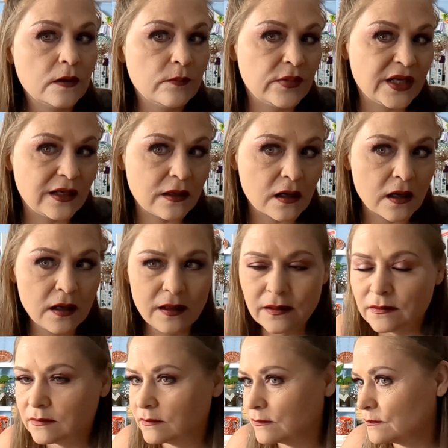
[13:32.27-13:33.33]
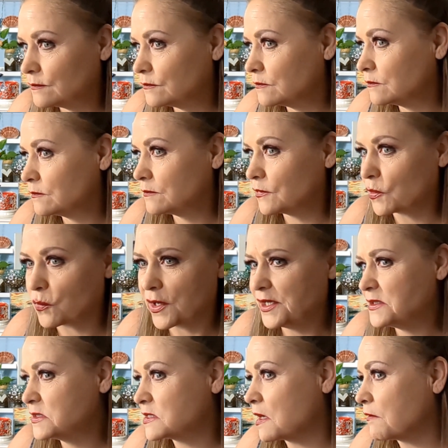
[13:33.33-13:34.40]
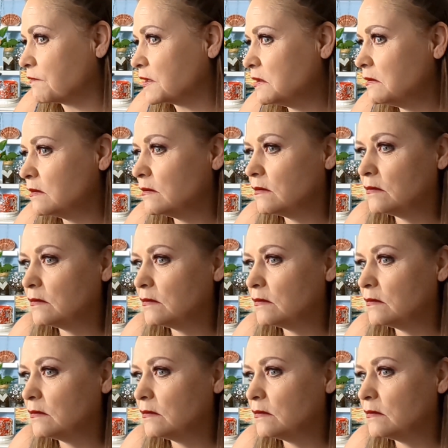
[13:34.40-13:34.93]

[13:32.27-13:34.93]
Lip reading: But not the rest of it.